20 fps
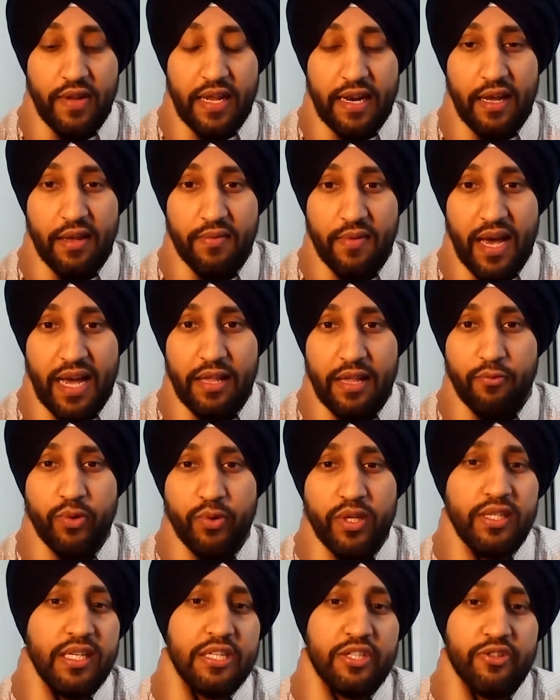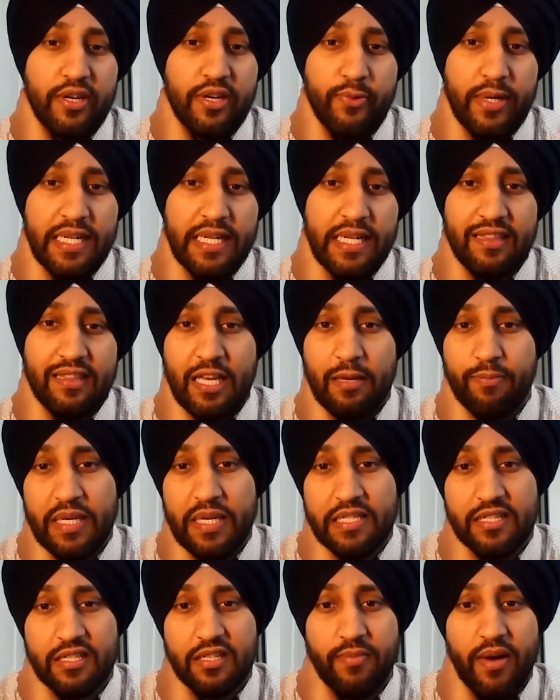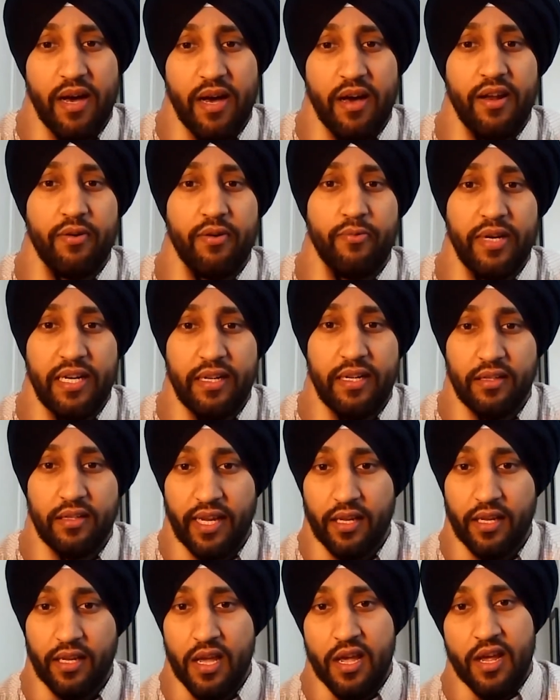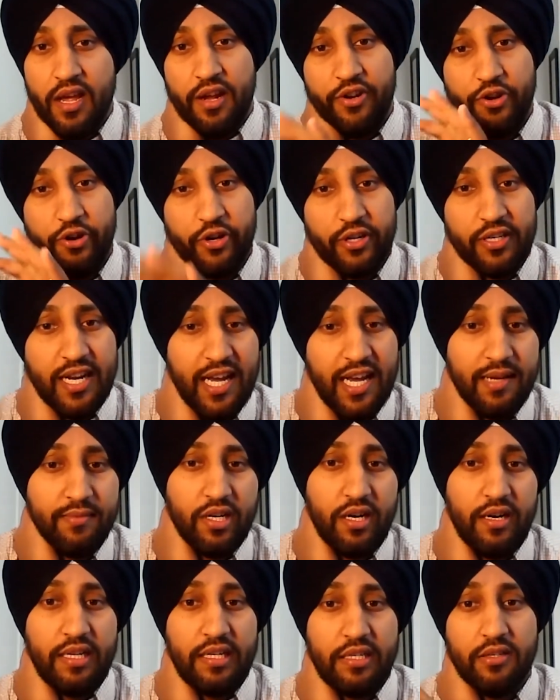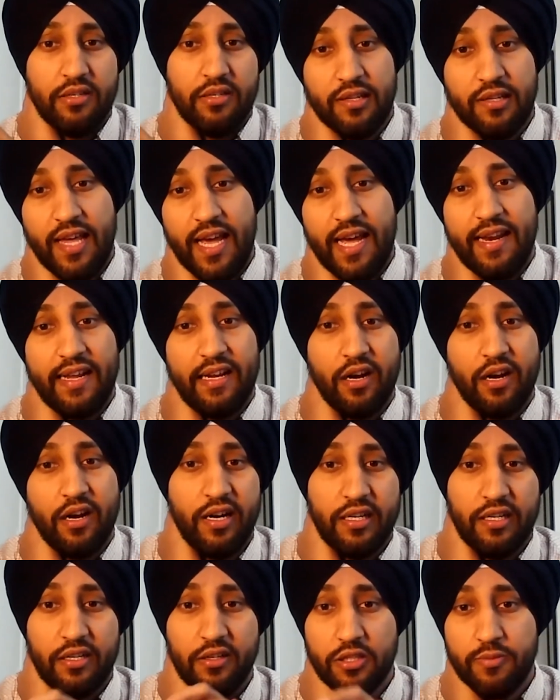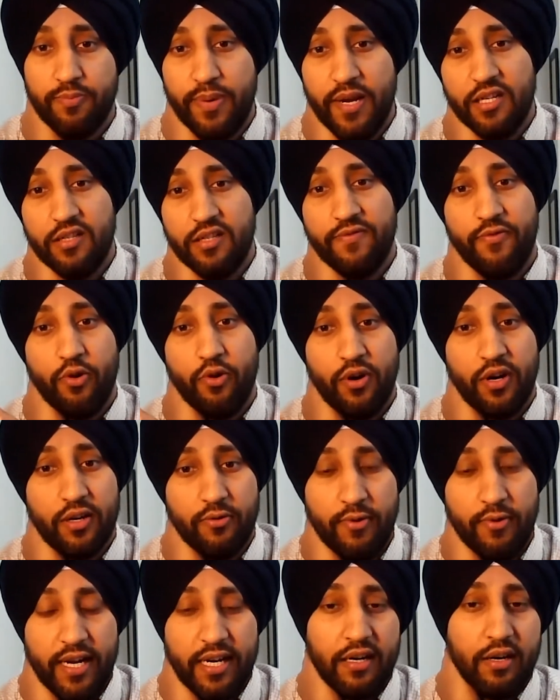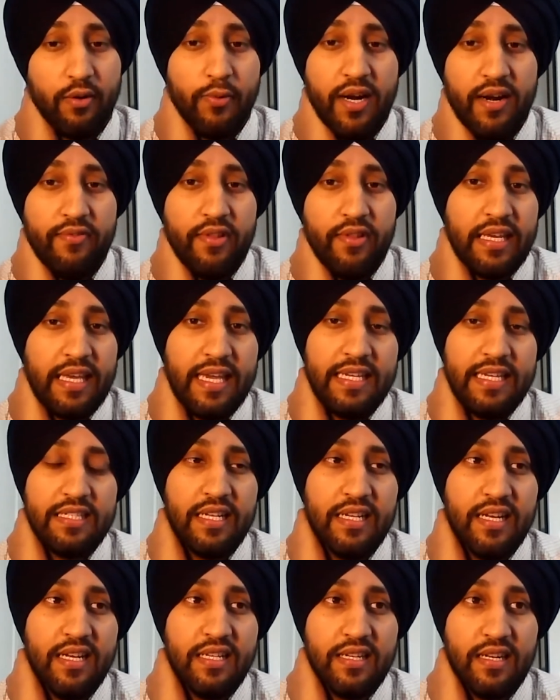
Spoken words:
And I really enjoyed reading think pieces about it, reading like New York Times articles, Atlantic articles, Pitchfork, Ringer, whatever the case is.